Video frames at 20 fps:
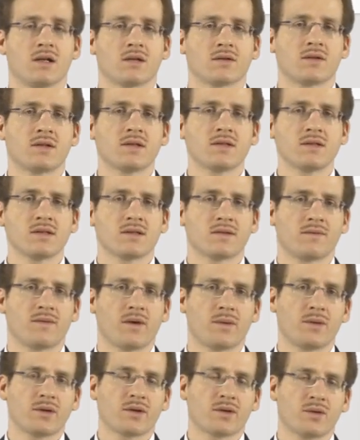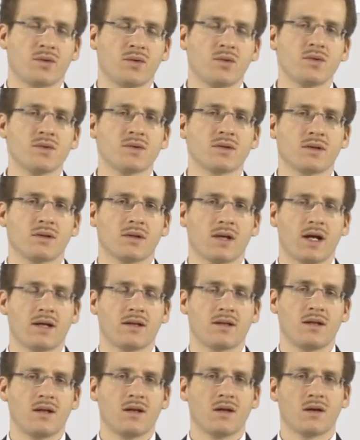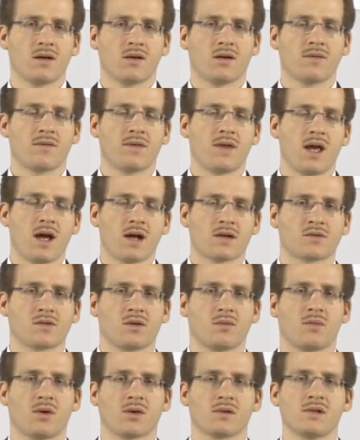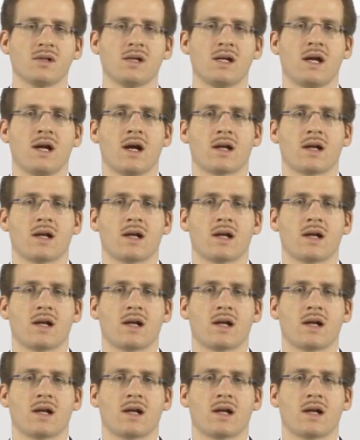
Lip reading: So this is a very crucial idea of the actor model,